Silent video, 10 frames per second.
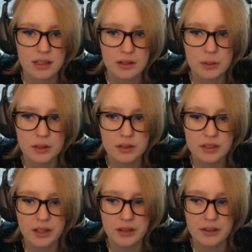when you
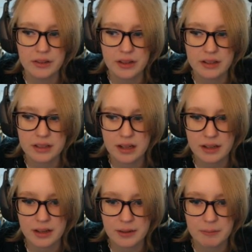see things like
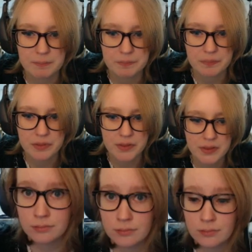that.
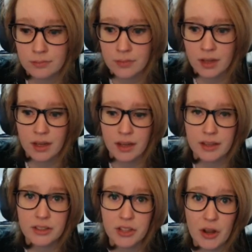Yep. And
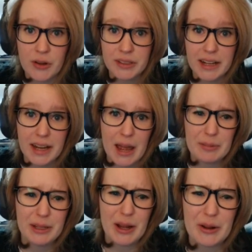so on that happy
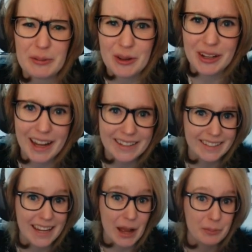note, I'm gonna end the
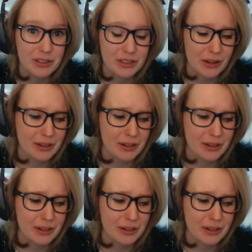episode